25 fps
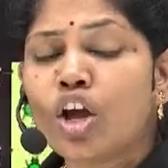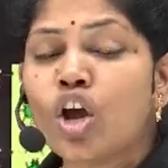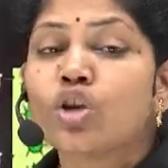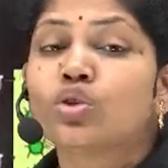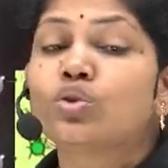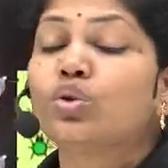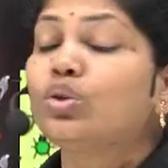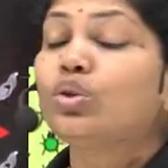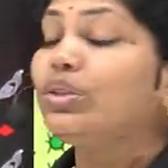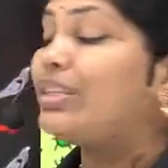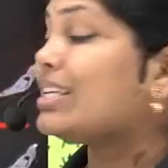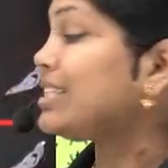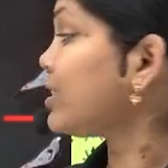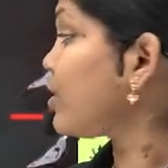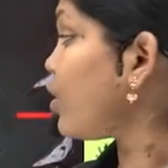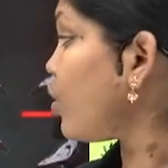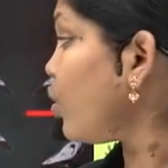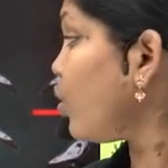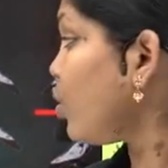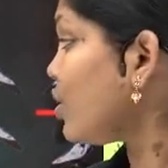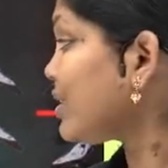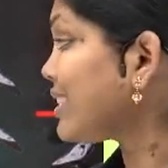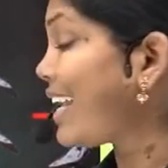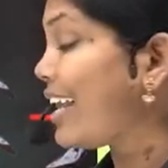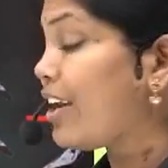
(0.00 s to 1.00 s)
so this
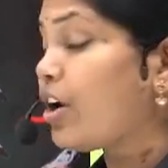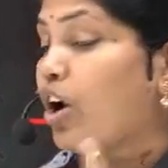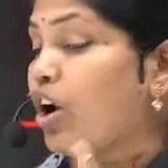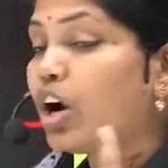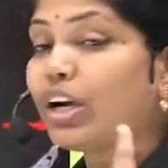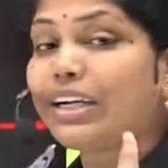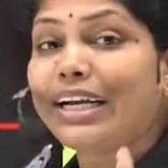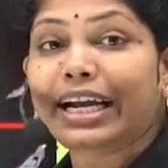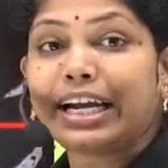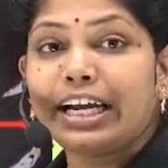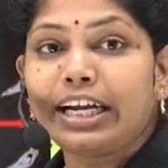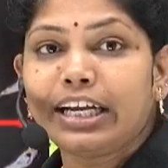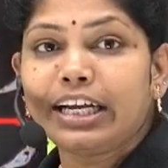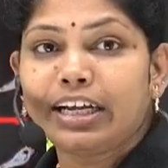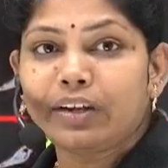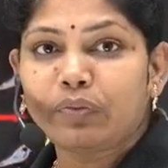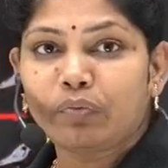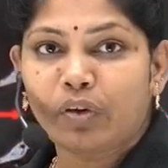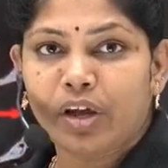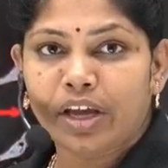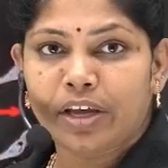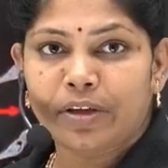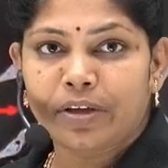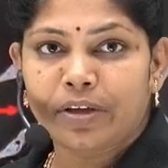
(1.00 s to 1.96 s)
crows cannot identify.